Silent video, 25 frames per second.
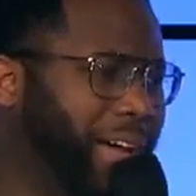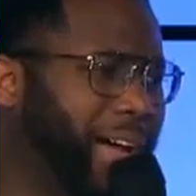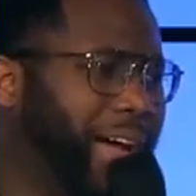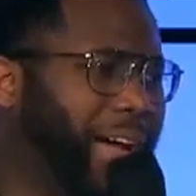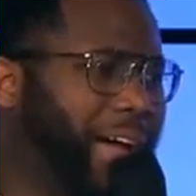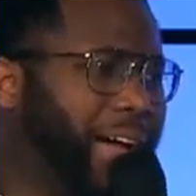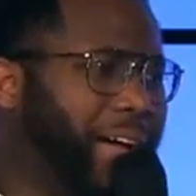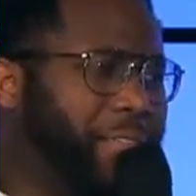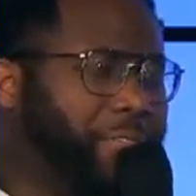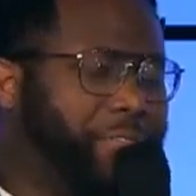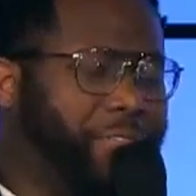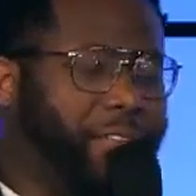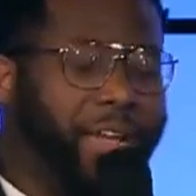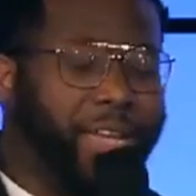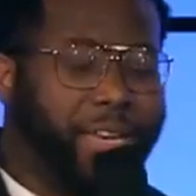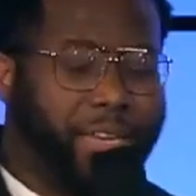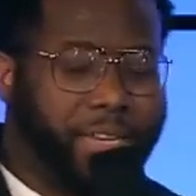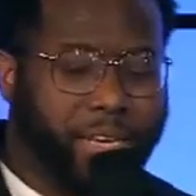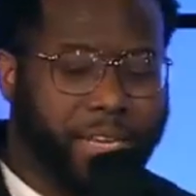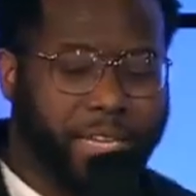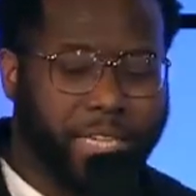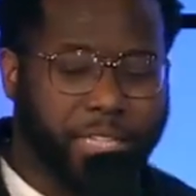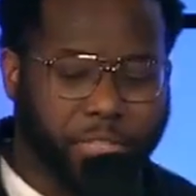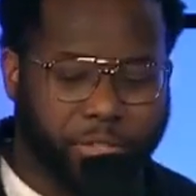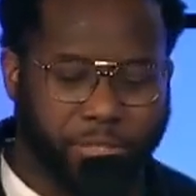I find
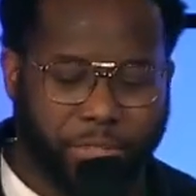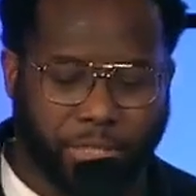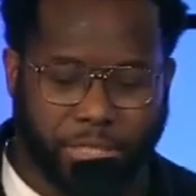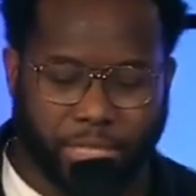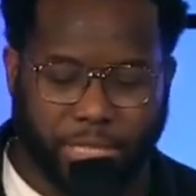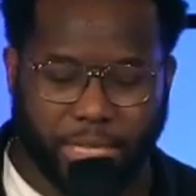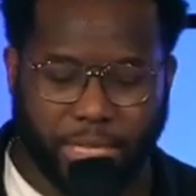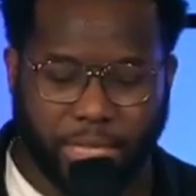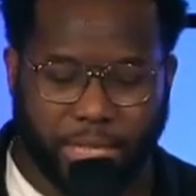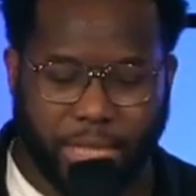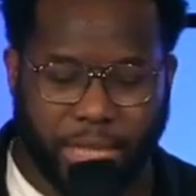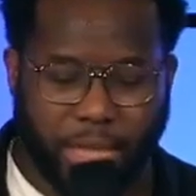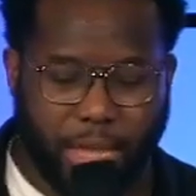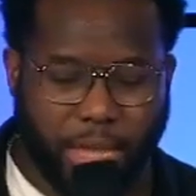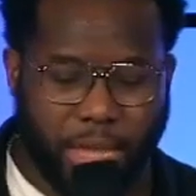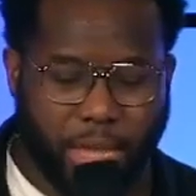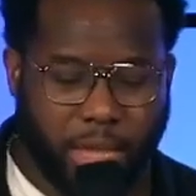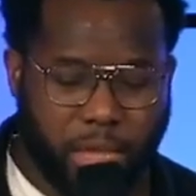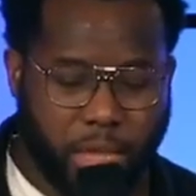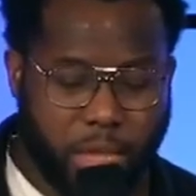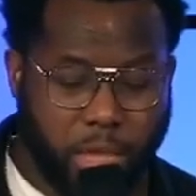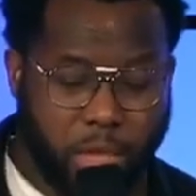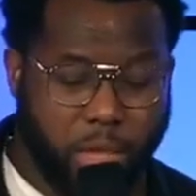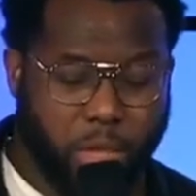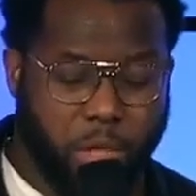it interesting that
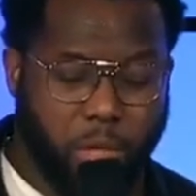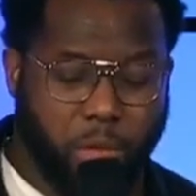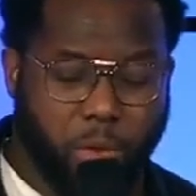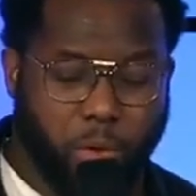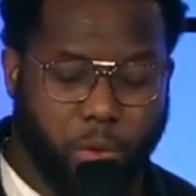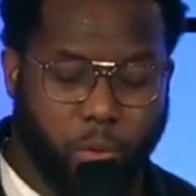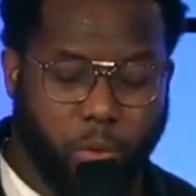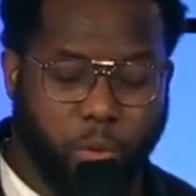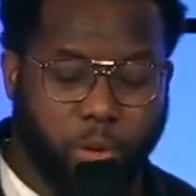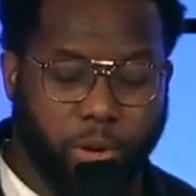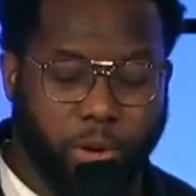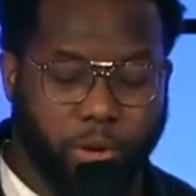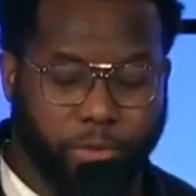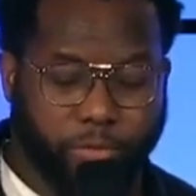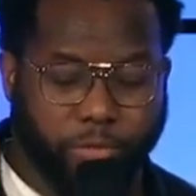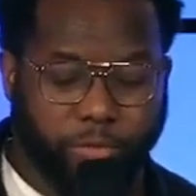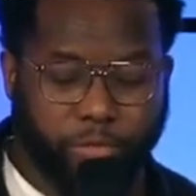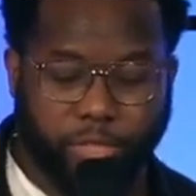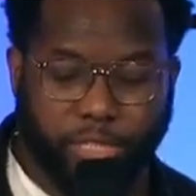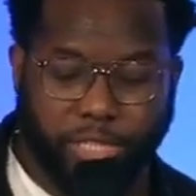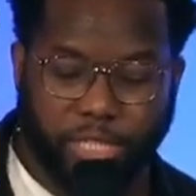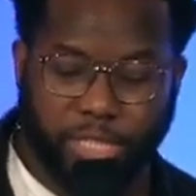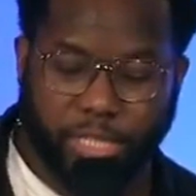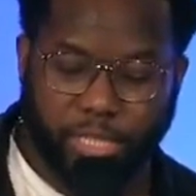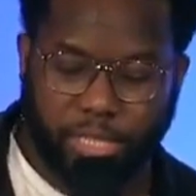one of
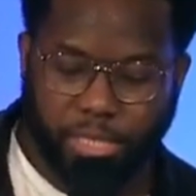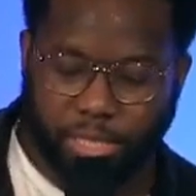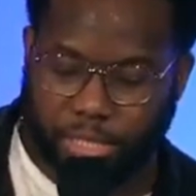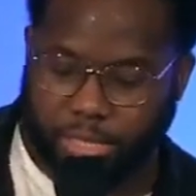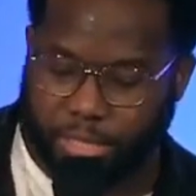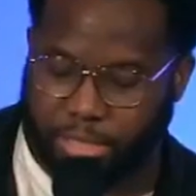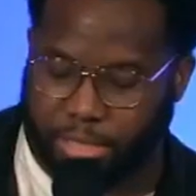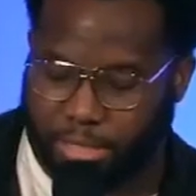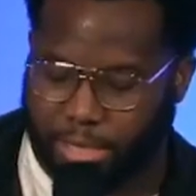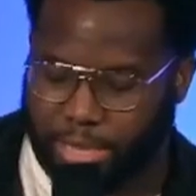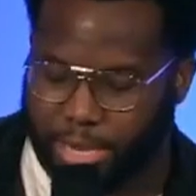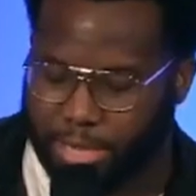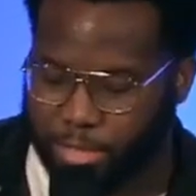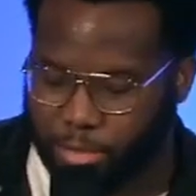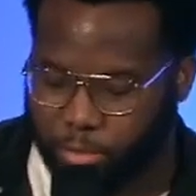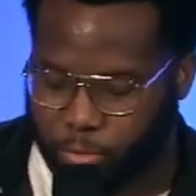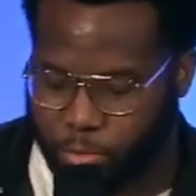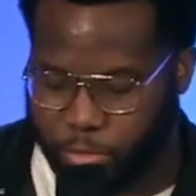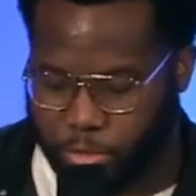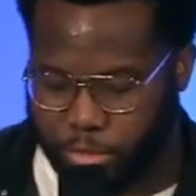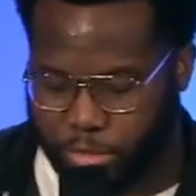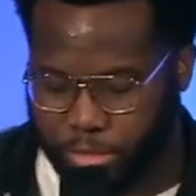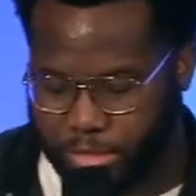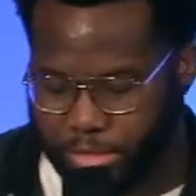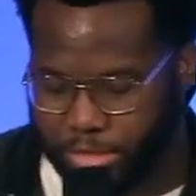Jesus's last
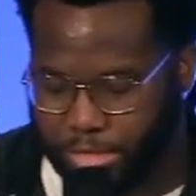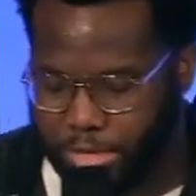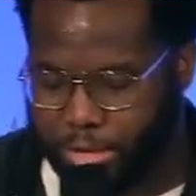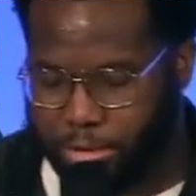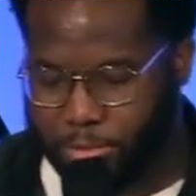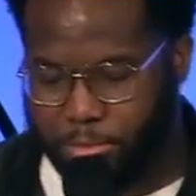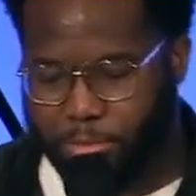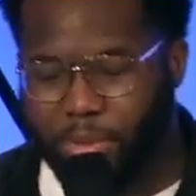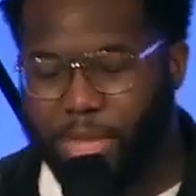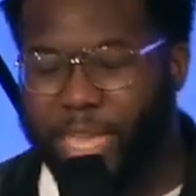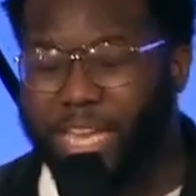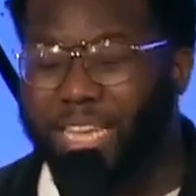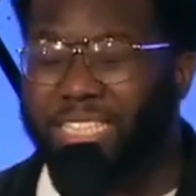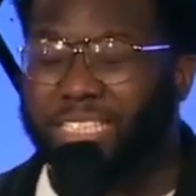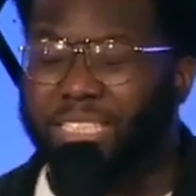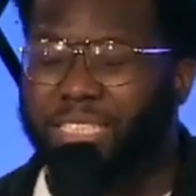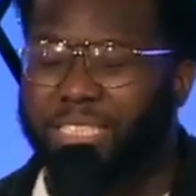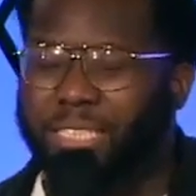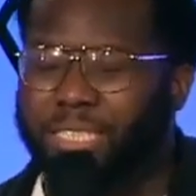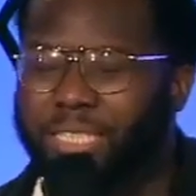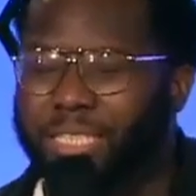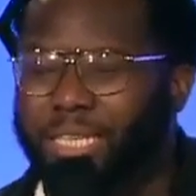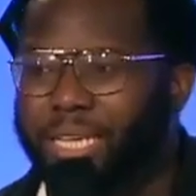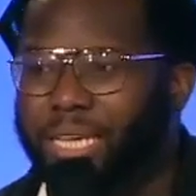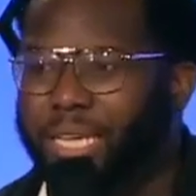words and
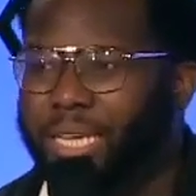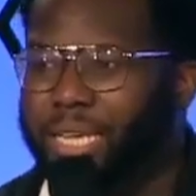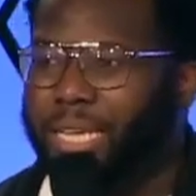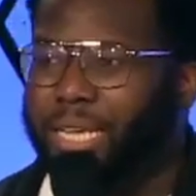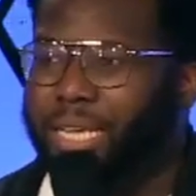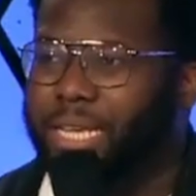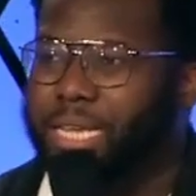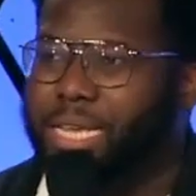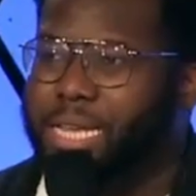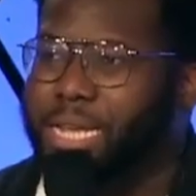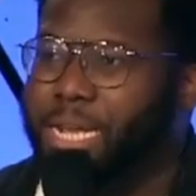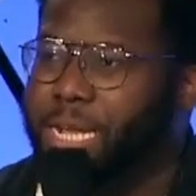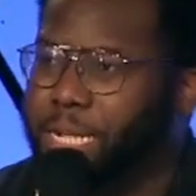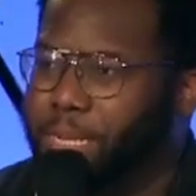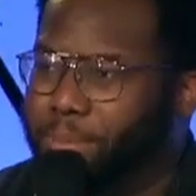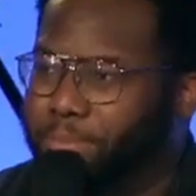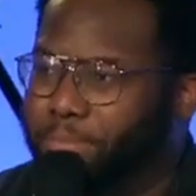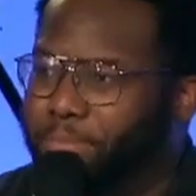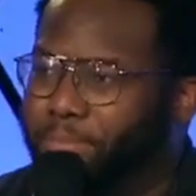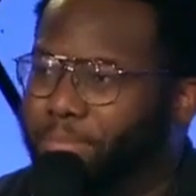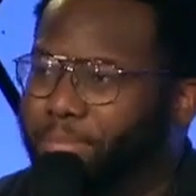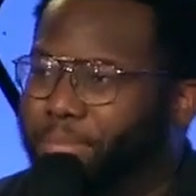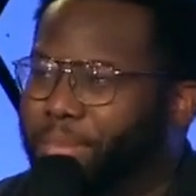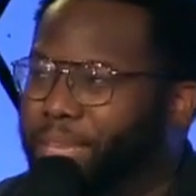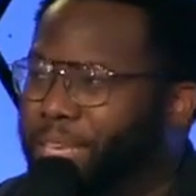commands um,
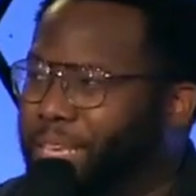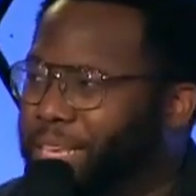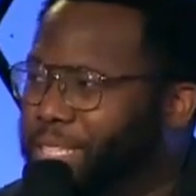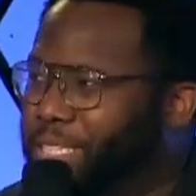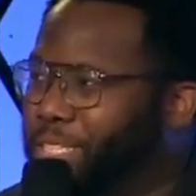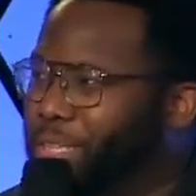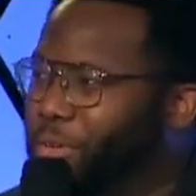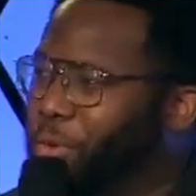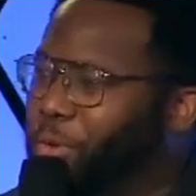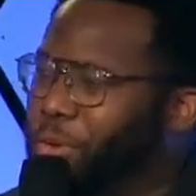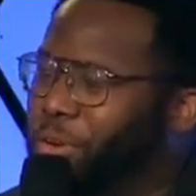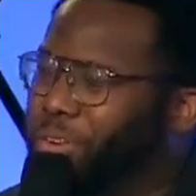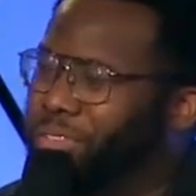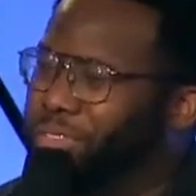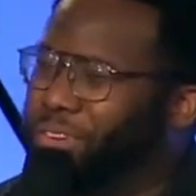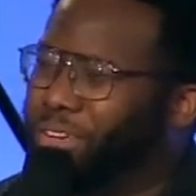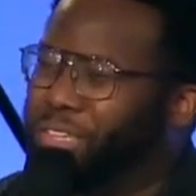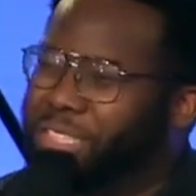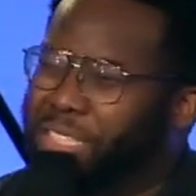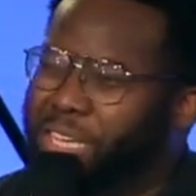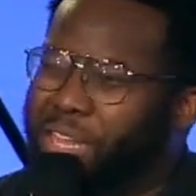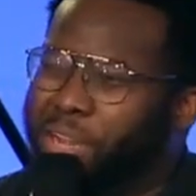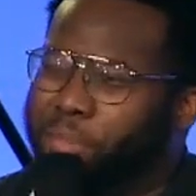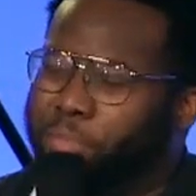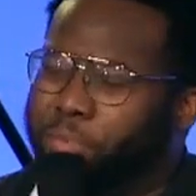isn't one of our
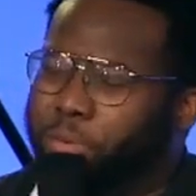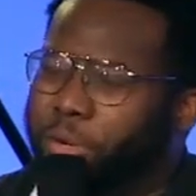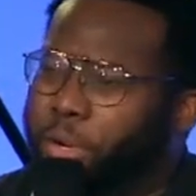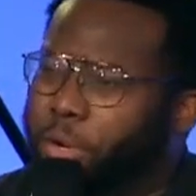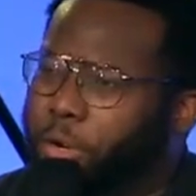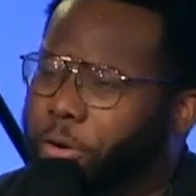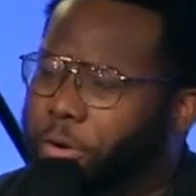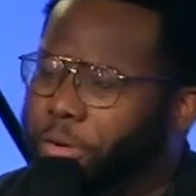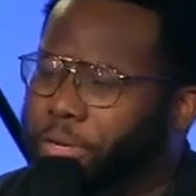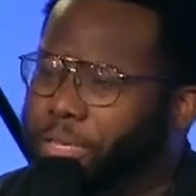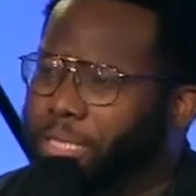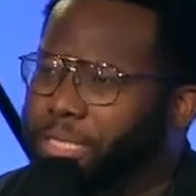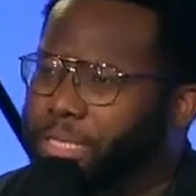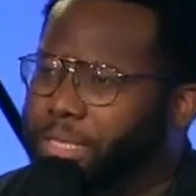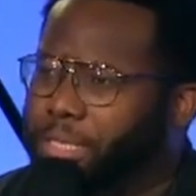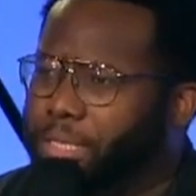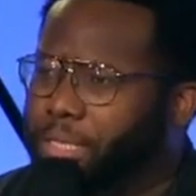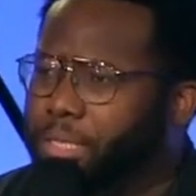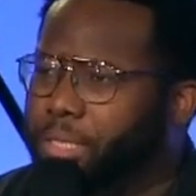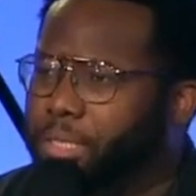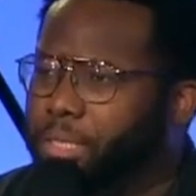top priorities.